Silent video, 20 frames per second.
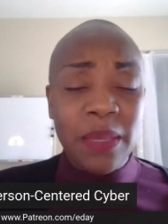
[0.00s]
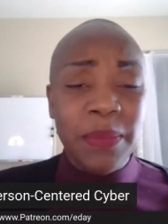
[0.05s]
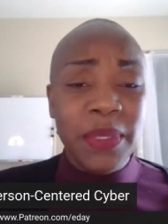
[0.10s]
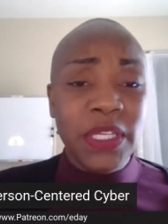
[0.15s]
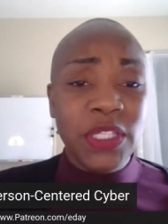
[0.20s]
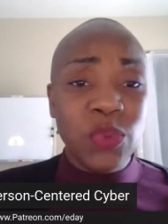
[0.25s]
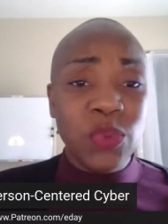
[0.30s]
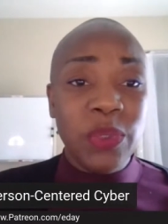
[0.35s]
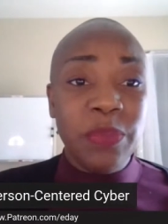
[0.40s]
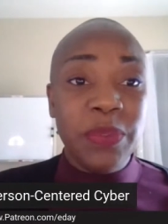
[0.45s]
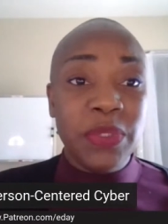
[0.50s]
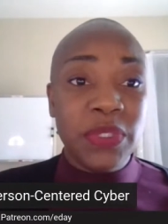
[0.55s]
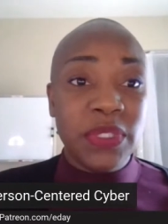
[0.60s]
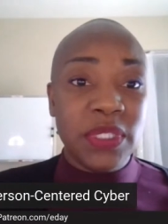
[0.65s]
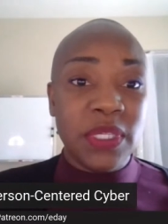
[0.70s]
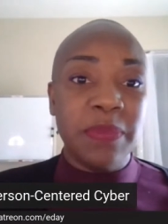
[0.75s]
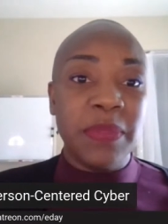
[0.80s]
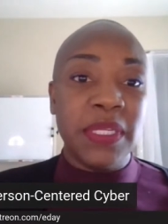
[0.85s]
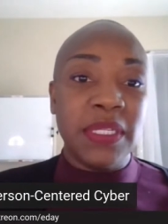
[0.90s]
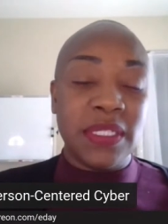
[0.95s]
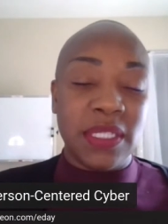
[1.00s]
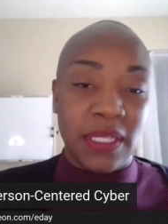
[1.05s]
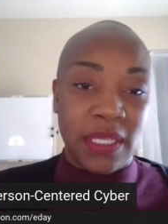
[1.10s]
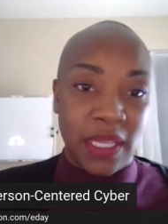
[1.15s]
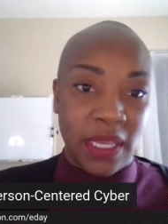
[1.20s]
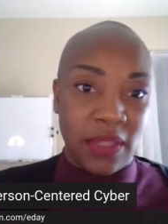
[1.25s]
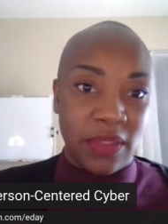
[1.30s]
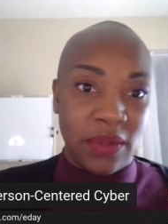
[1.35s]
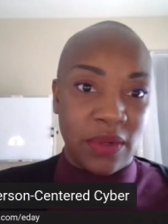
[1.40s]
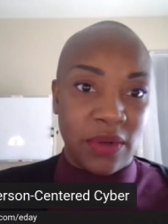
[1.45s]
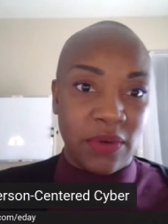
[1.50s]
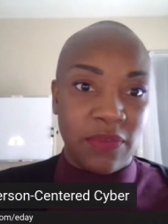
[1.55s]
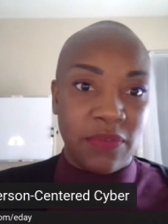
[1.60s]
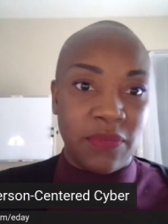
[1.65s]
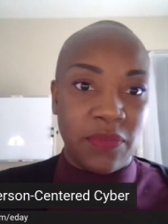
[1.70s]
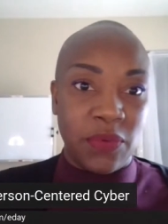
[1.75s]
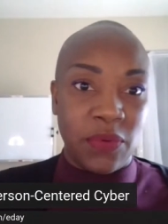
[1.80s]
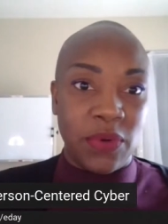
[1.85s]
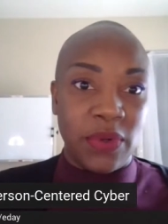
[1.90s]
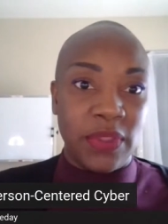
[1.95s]
because we put something together
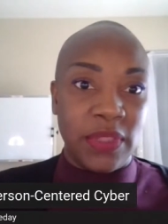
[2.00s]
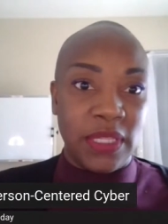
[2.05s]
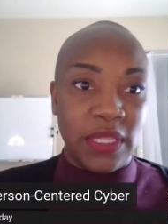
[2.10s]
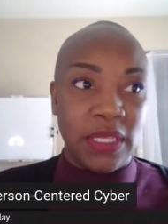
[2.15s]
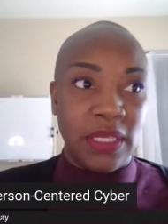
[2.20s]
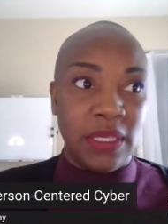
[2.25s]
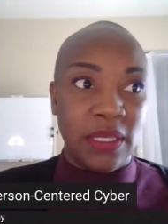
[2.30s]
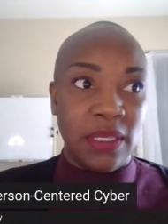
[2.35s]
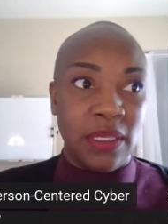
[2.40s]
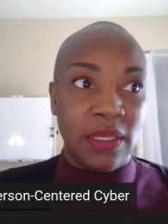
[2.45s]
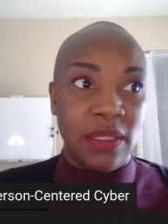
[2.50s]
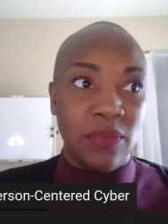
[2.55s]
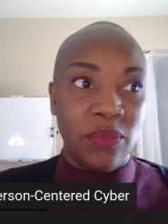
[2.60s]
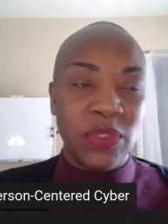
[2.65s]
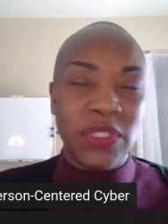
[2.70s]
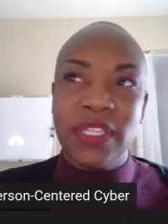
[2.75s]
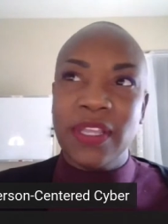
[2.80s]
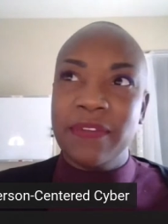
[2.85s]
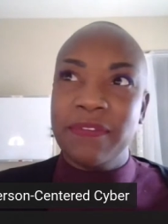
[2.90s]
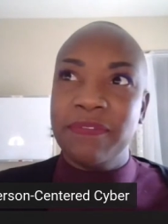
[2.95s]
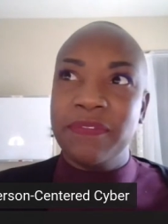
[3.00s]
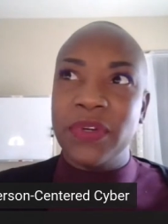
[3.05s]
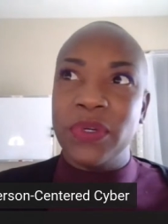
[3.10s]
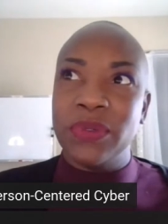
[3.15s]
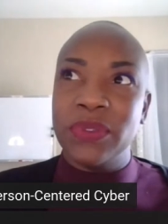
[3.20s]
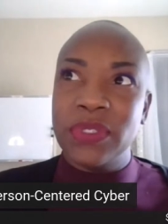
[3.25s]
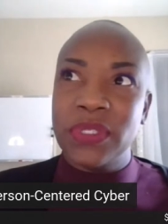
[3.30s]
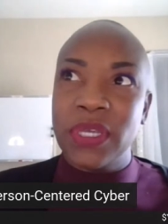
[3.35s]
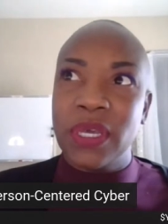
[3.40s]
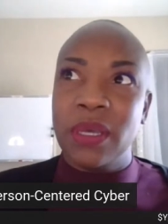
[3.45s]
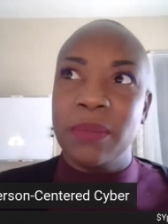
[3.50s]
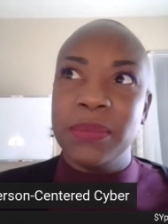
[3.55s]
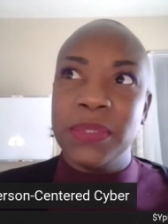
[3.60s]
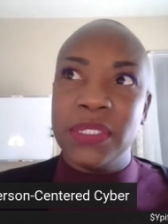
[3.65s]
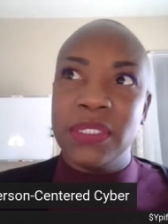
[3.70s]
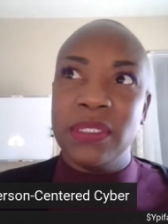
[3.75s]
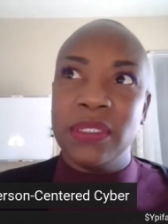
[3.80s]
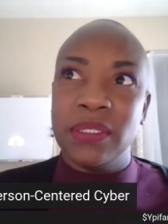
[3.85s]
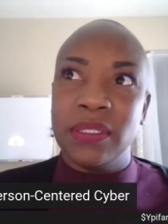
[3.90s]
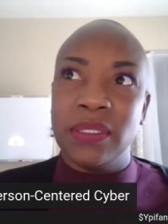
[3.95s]
for the what's that first
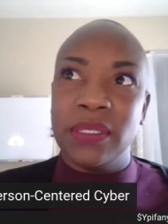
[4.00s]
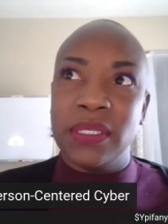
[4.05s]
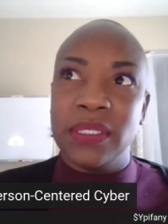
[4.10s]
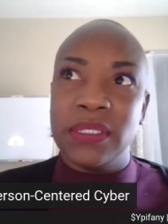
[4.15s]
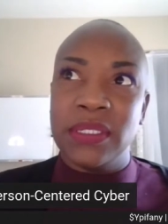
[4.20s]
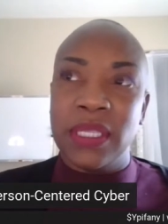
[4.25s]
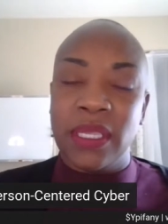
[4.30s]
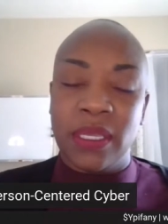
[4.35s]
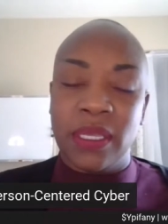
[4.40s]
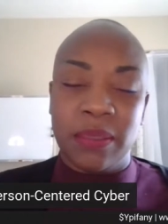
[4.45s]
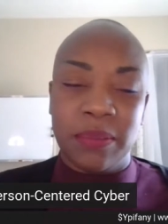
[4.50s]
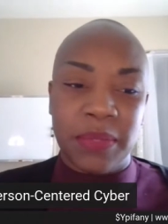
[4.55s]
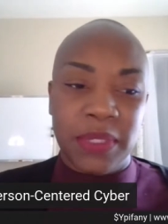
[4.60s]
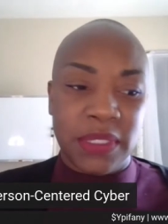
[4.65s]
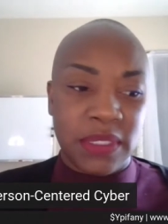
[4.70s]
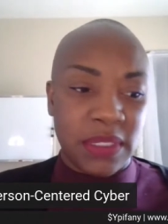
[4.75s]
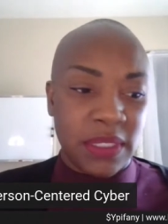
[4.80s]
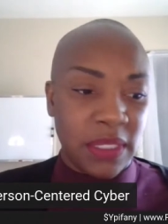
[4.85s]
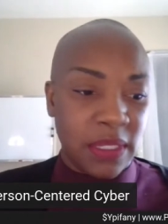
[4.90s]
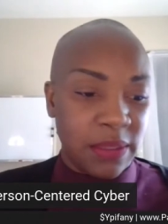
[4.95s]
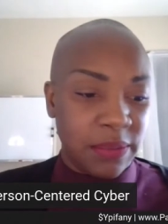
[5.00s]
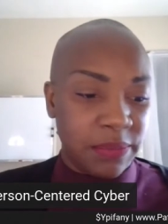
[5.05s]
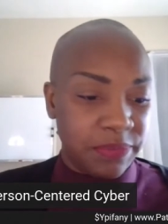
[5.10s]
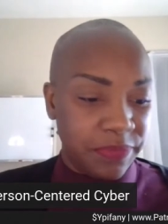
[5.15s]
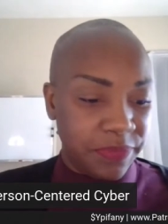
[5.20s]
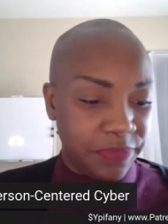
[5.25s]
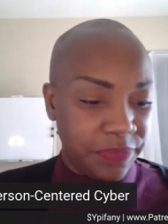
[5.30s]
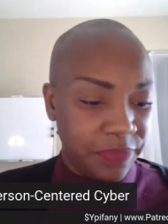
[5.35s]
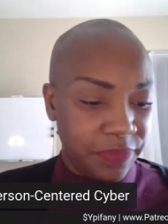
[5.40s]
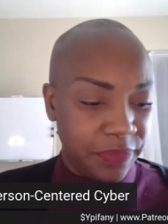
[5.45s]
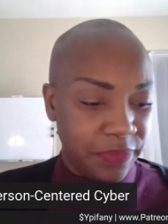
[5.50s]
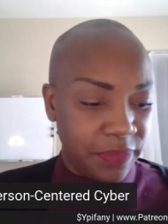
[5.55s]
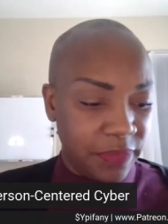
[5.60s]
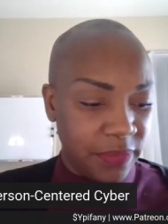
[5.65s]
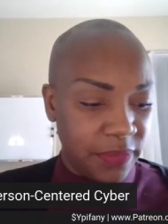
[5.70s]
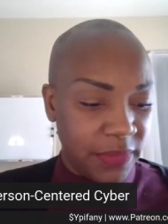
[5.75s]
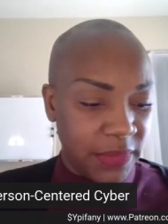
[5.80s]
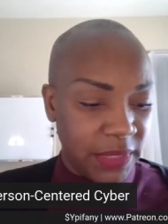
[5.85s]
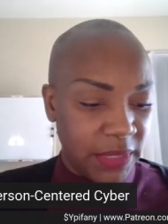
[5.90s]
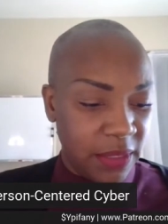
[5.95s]
CompTIA exam? It's um
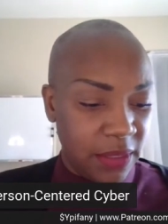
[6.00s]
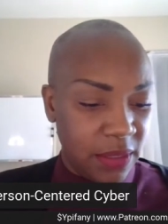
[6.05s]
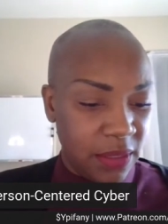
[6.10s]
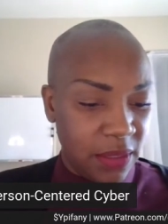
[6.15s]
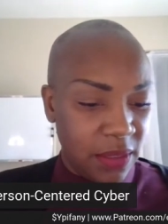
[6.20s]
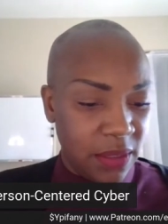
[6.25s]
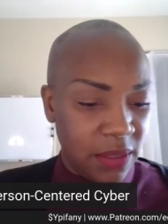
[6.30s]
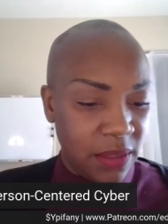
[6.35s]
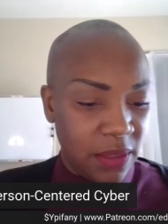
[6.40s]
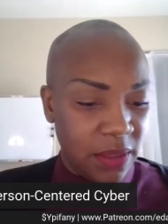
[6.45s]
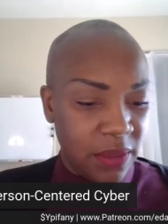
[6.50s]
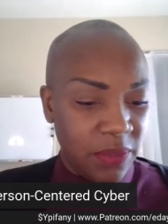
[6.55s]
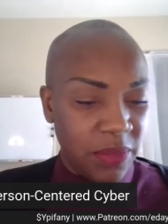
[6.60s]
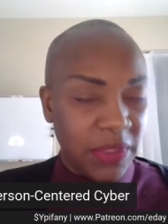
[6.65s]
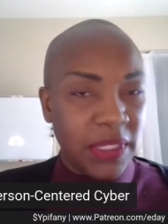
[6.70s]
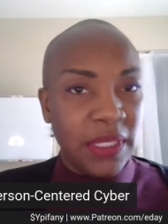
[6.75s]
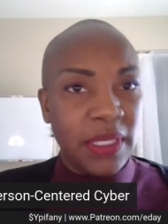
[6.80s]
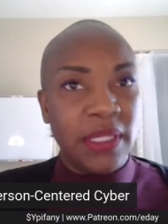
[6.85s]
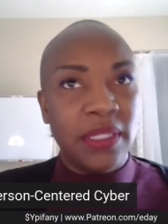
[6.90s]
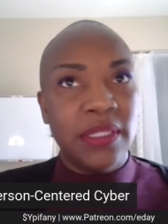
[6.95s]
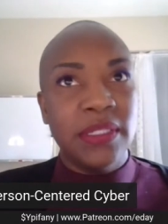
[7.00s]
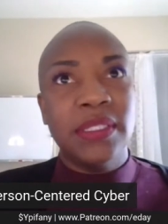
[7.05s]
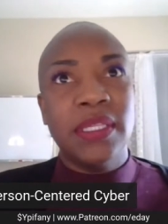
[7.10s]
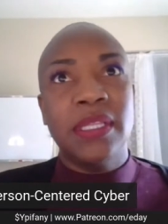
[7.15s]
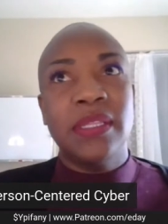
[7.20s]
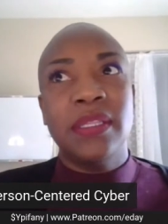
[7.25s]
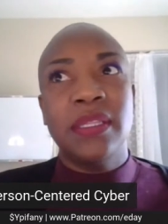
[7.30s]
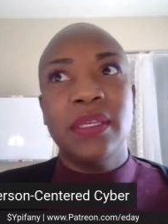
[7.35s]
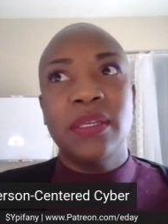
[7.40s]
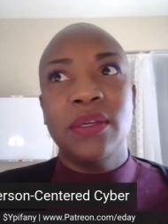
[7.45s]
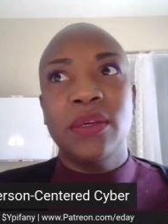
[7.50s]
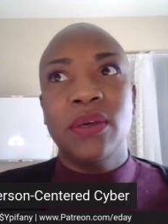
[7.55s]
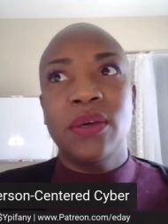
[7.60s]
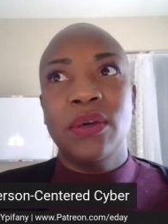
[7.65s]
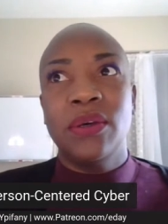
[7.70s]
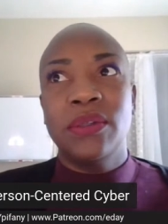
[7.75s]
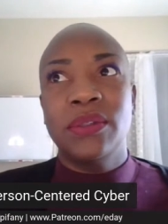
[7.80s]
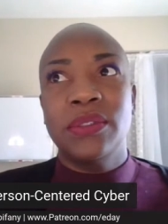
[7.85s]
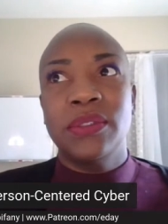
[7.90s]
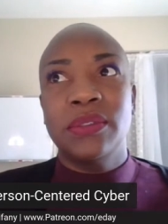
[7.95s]
what the hell is that thing
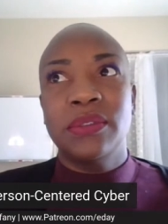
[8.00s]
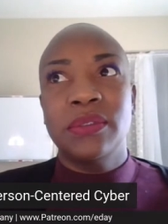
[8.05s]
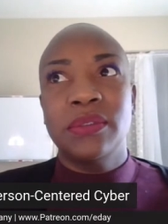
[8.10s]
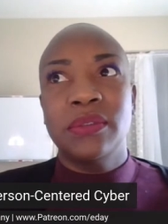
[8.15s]
called?